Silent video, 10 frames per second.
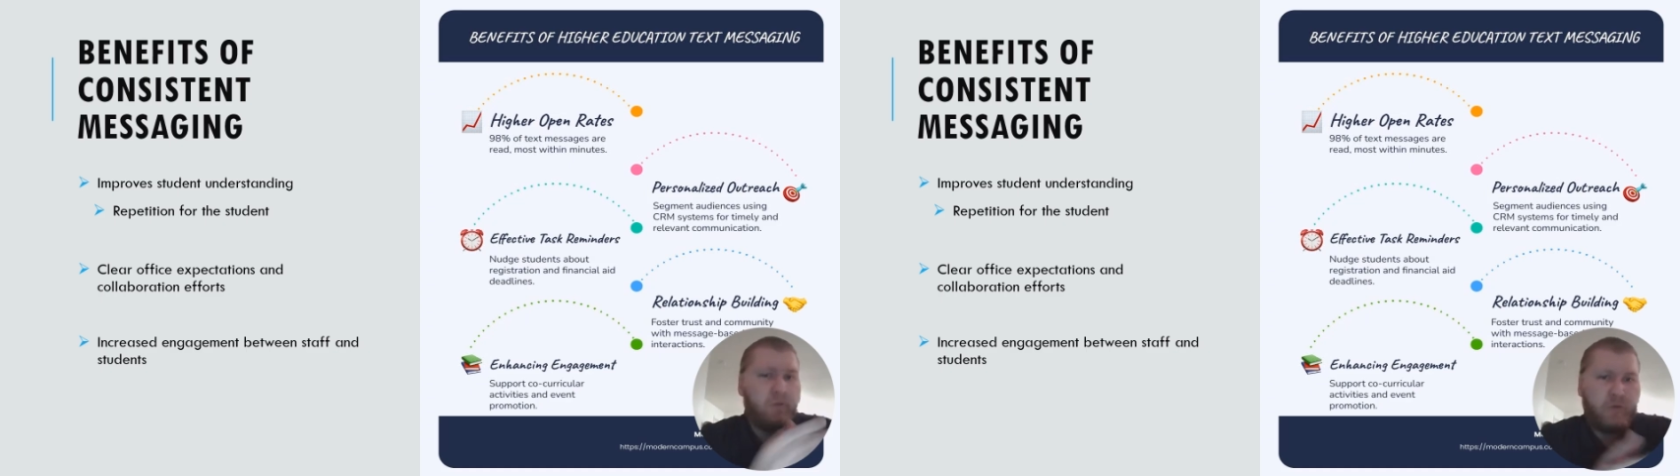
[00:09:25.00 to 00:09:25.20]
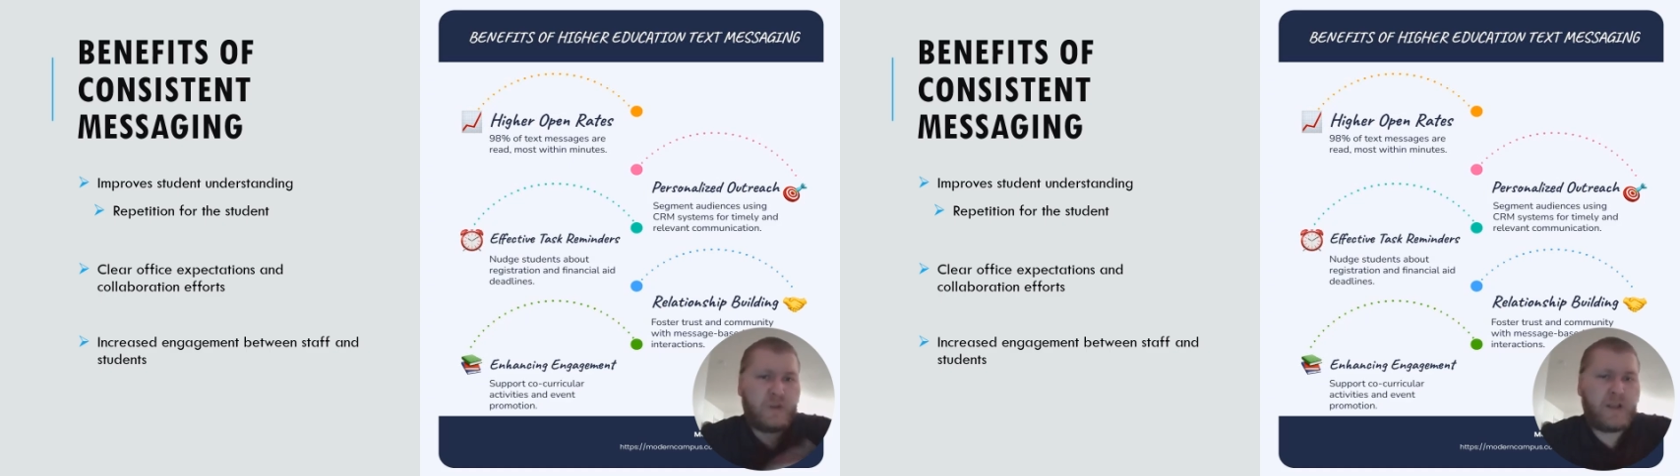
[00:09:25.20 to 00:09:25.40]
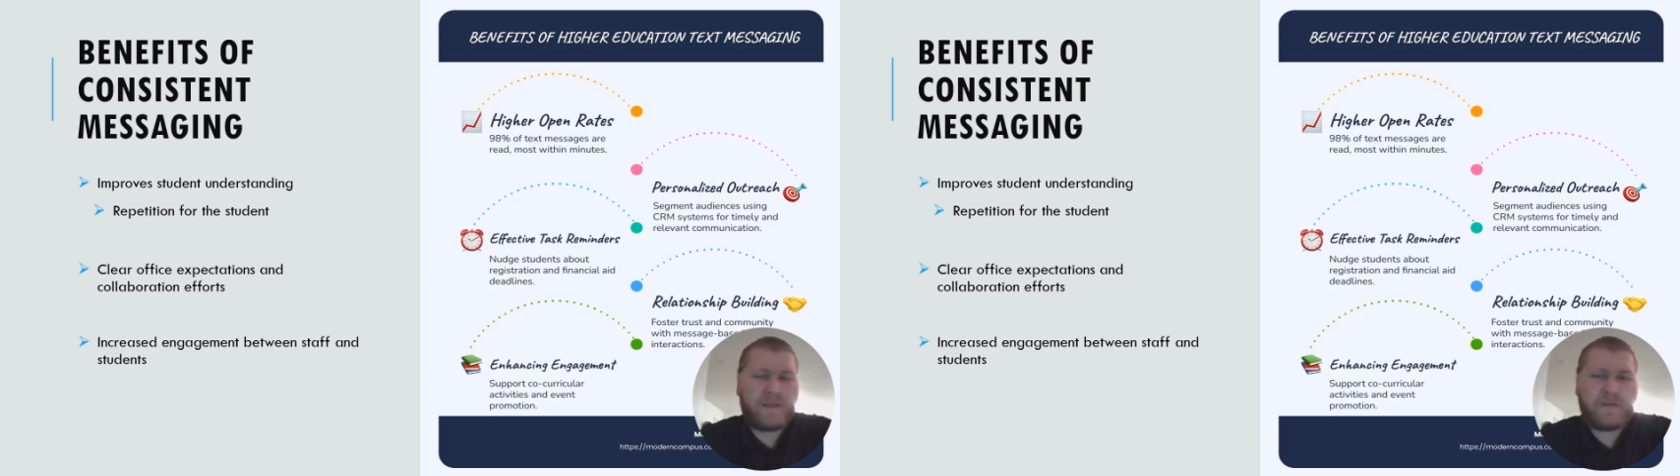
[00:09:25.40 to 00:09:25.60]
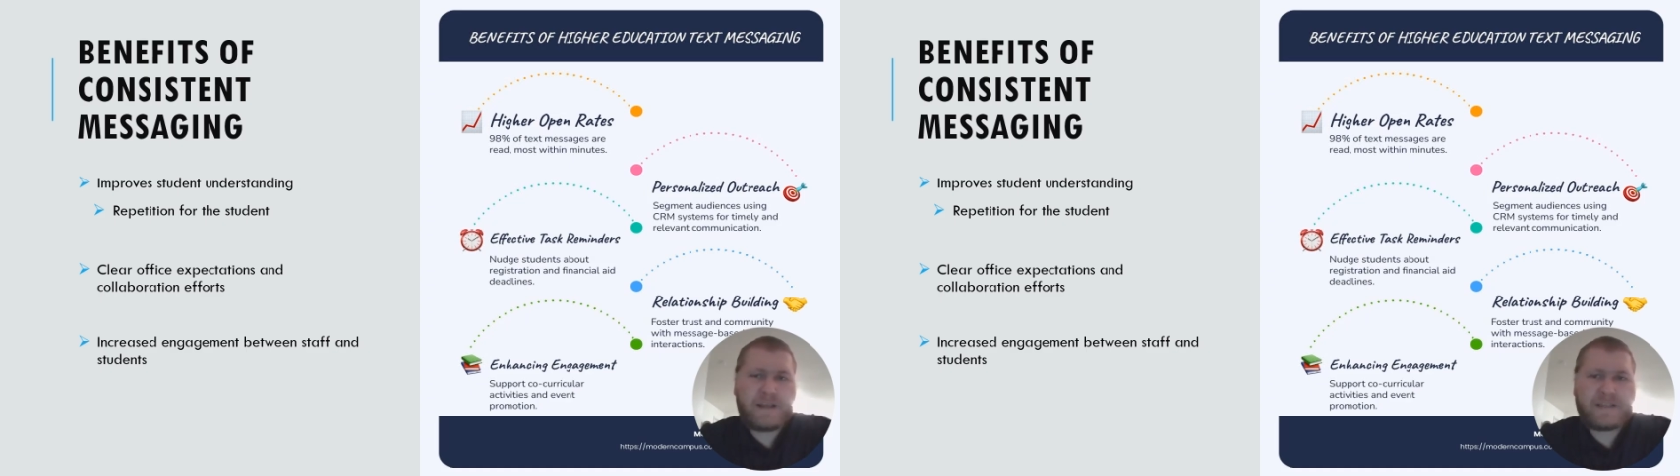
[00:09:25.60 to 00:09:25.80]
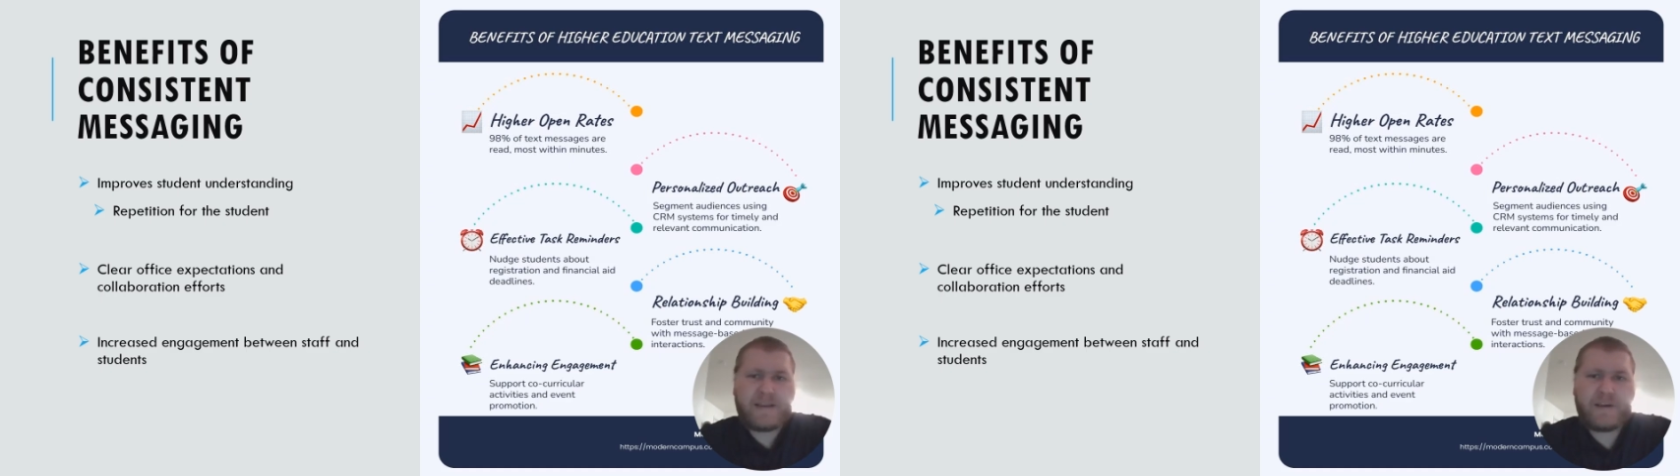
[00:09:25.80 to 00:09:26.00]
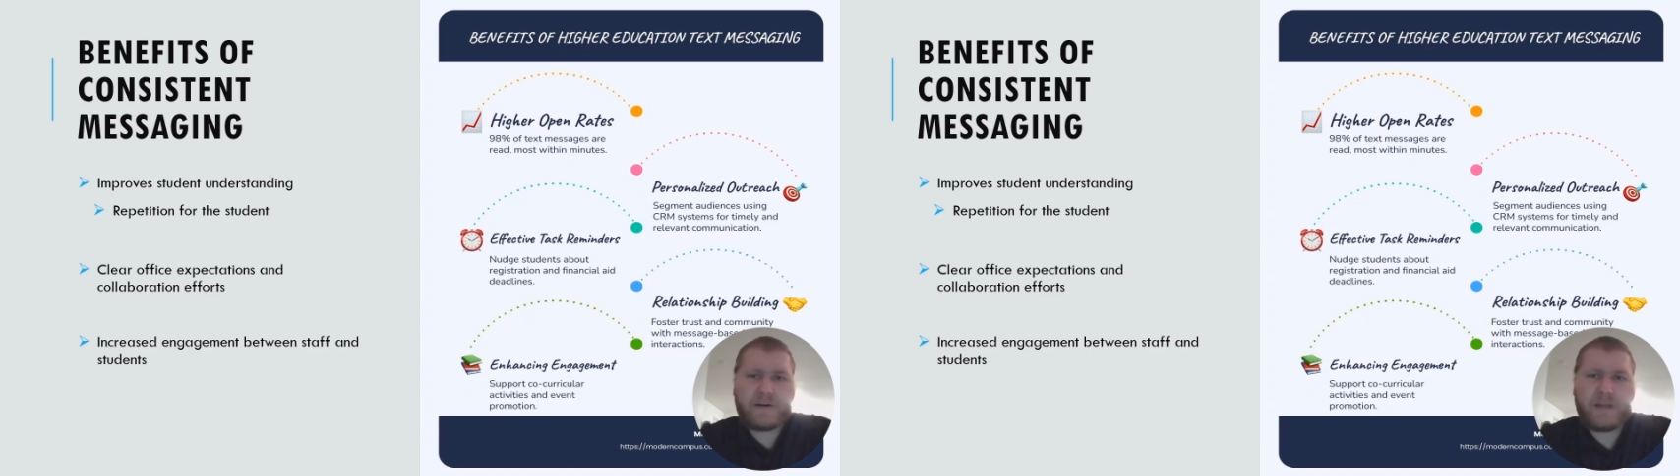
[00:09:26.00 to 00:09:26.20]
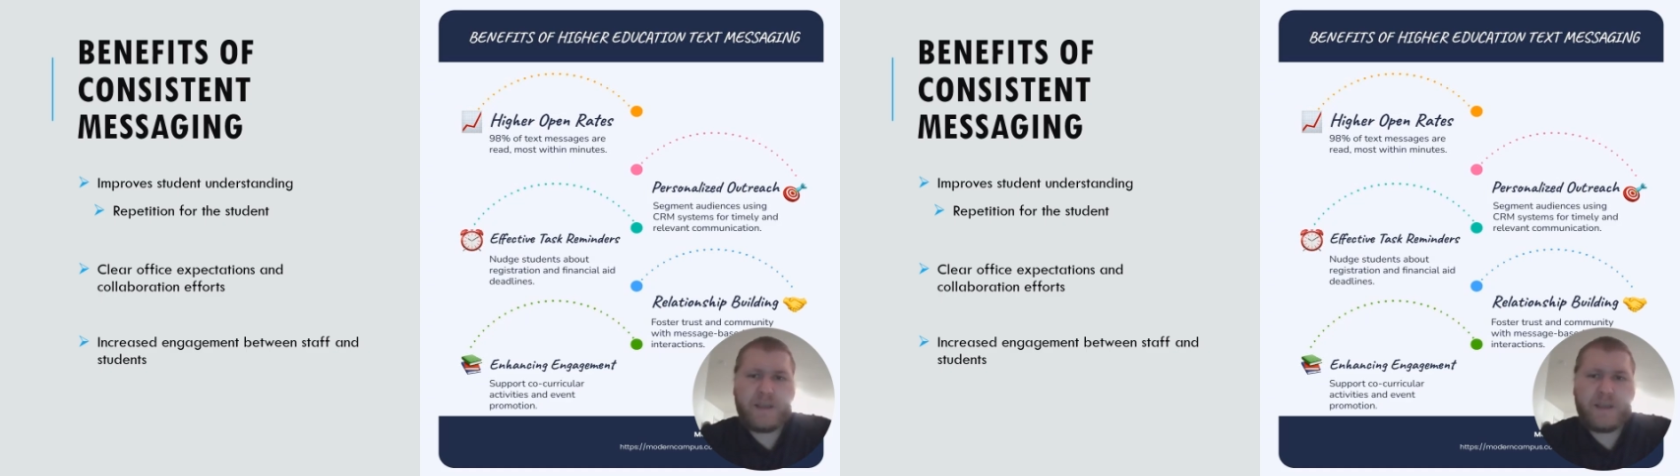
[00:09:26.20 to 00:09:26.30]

when we look on the right side here,